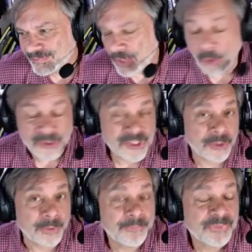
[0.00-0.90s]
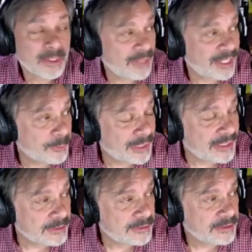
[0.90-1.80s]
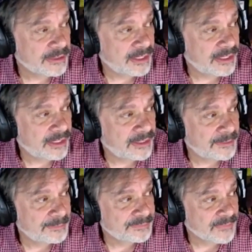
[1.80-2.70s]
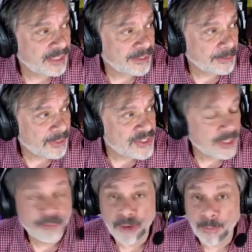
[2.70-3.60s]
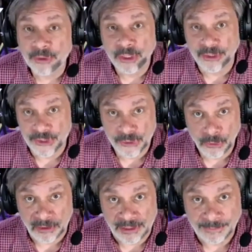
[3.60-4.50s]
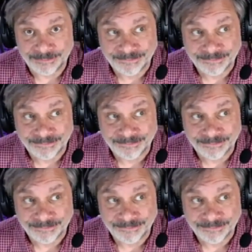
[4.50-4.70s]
Also, by the way, another Munchkin promo card story.